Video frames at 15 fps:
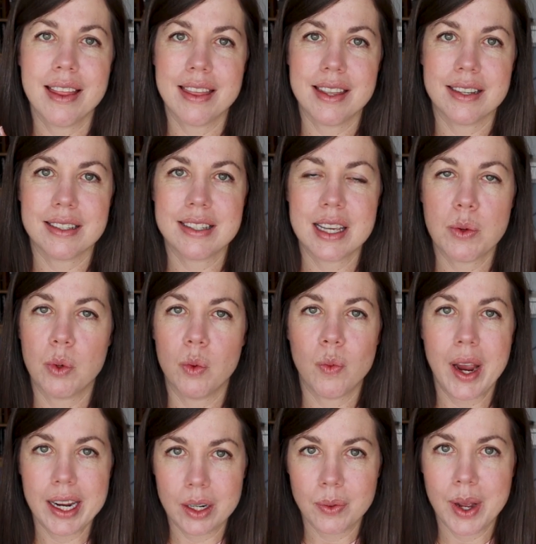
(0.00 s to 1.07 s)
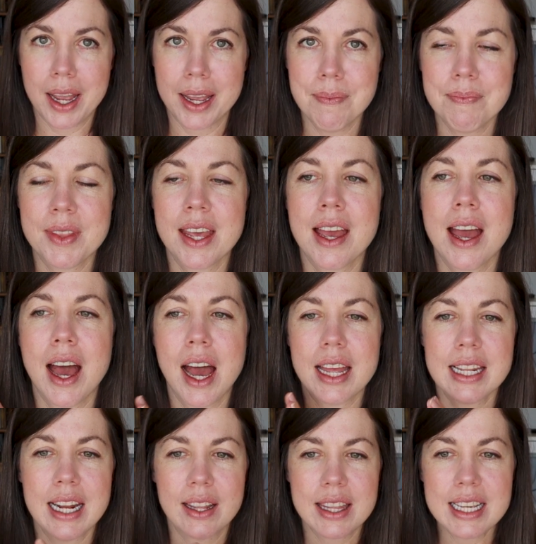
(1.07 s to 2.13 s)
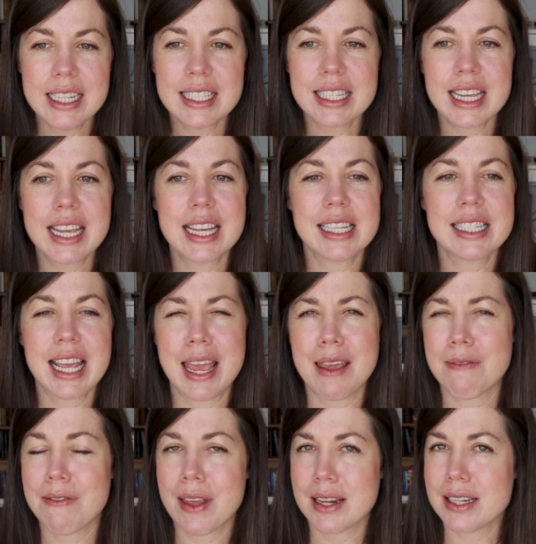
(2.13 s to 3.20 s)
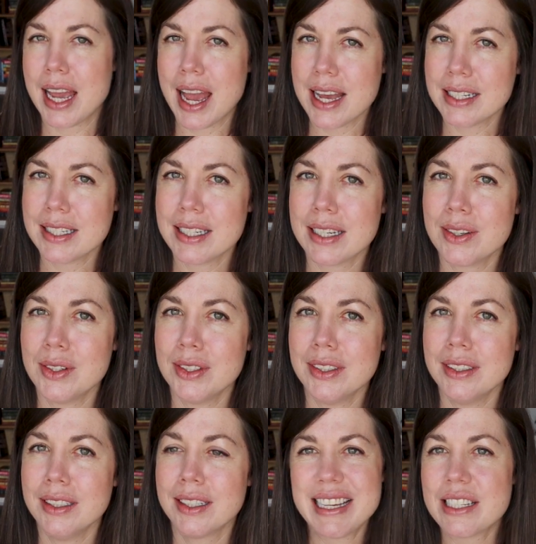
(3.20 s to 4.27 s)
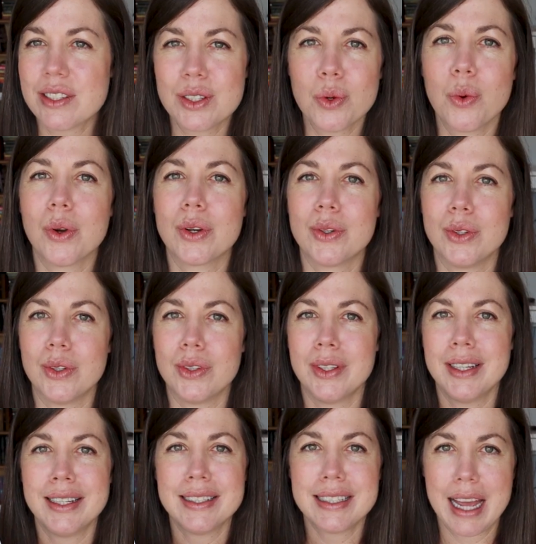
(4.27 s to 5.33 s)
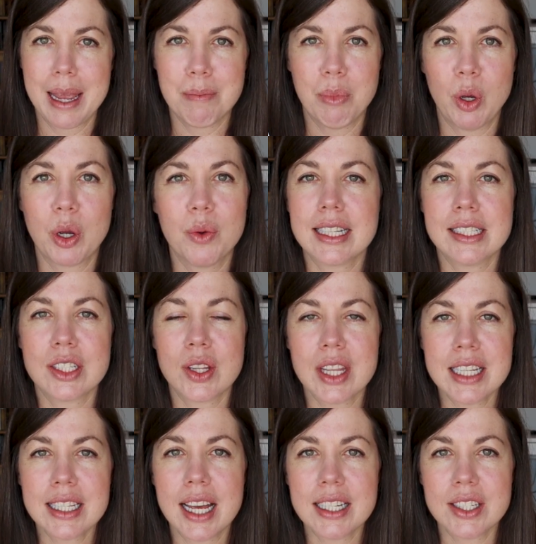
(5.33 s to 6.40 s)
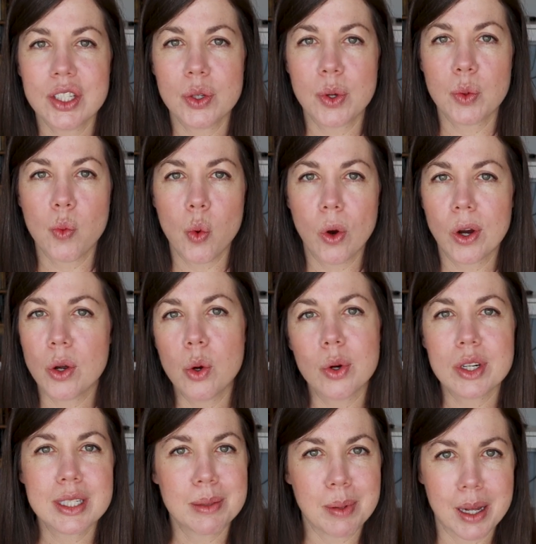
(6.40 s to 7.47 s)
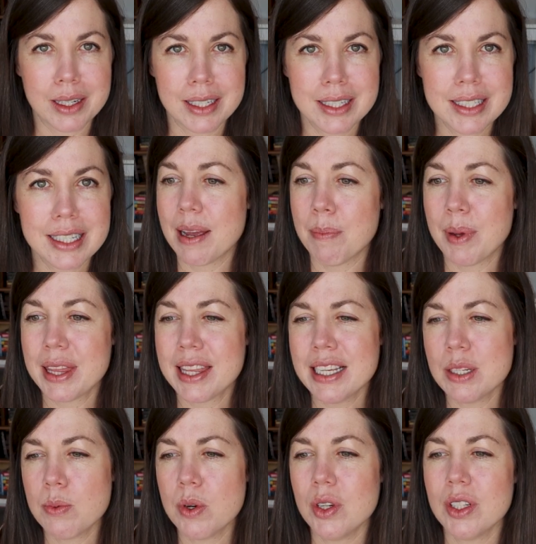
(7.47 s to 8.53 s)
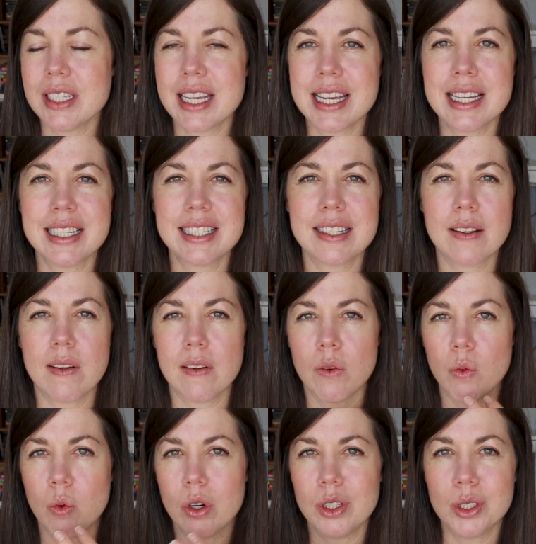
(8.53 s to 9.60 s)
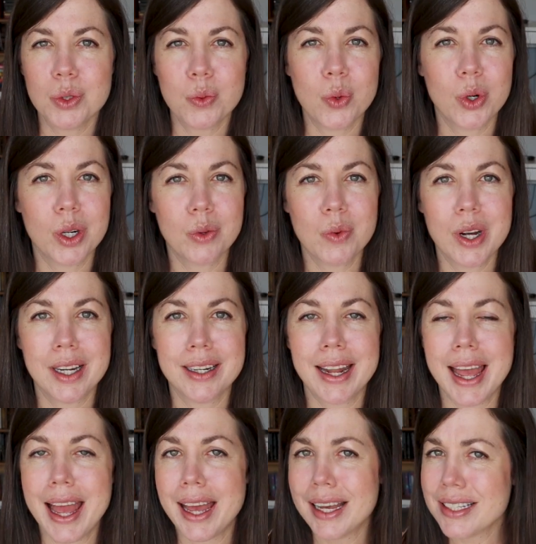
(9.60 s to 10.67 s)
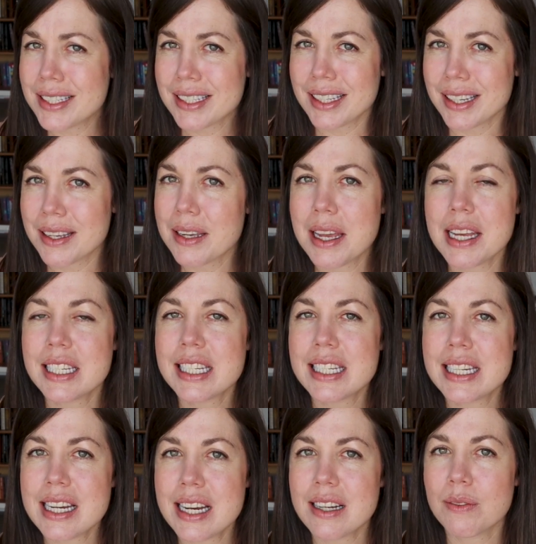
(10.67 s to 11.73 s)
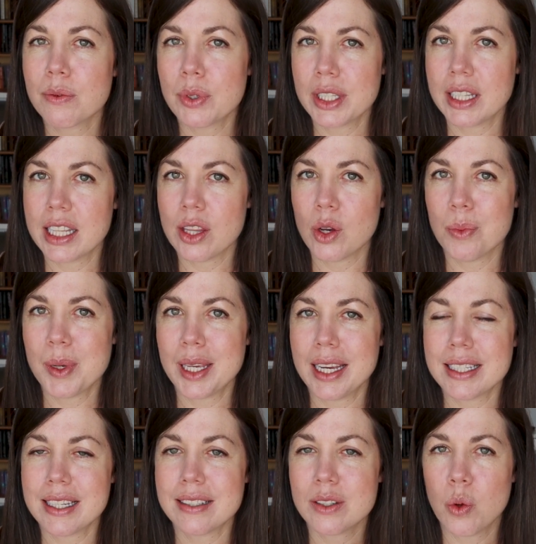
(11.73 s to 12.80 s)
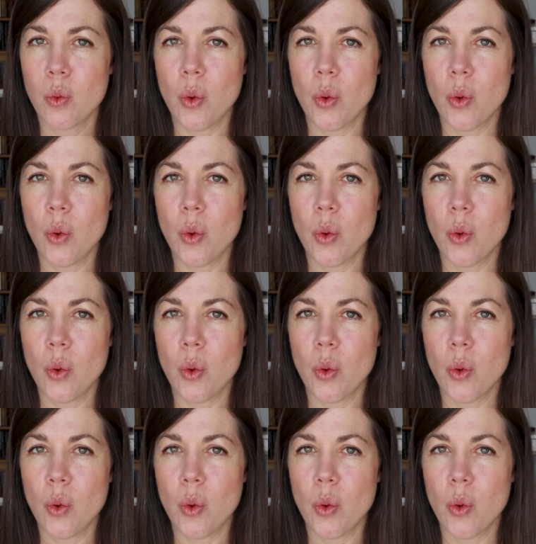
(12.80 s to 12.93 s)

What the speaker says: the sequel right away. Now this is a fantastical, historical type book. And so this has to do with war correspondence, but this world is World War I-esque. It's not really though, because it's a